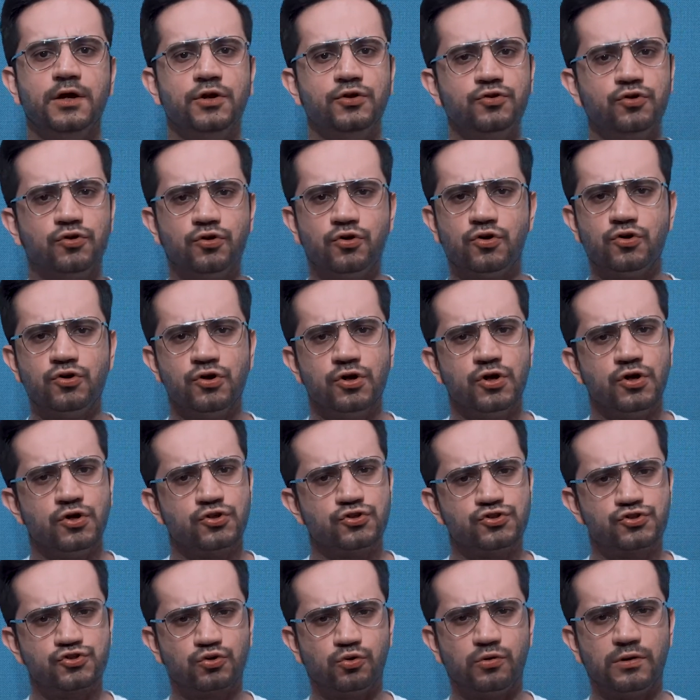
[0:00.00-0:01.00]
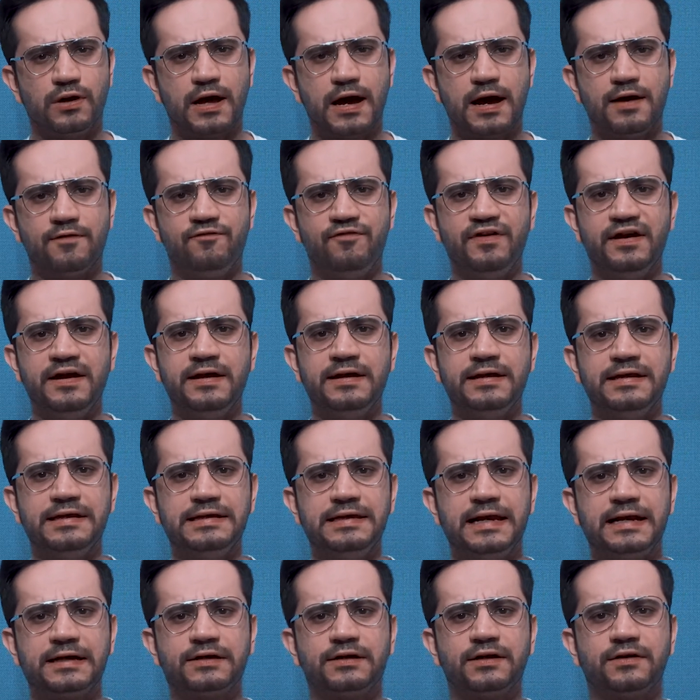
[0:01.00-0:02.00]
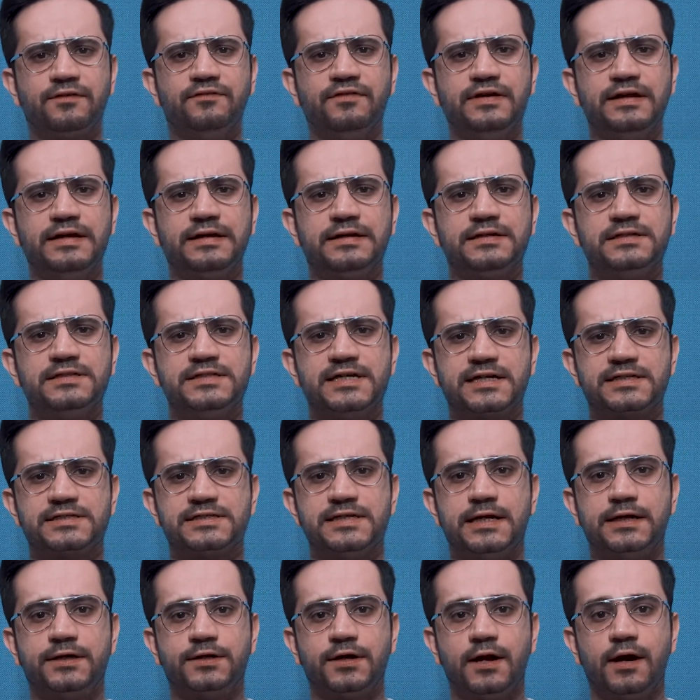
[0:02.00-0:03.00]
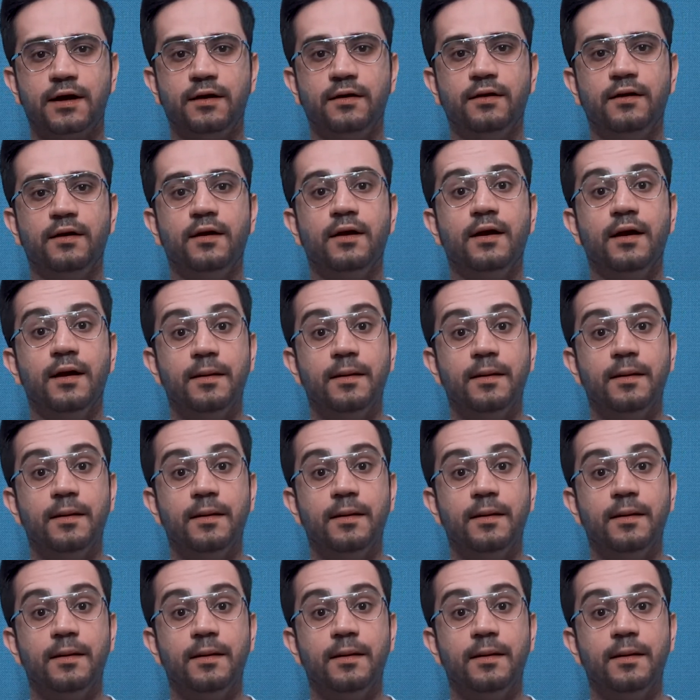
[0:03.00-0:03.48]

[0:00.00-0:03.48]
You know, solar, wind, electric vehicles, etc.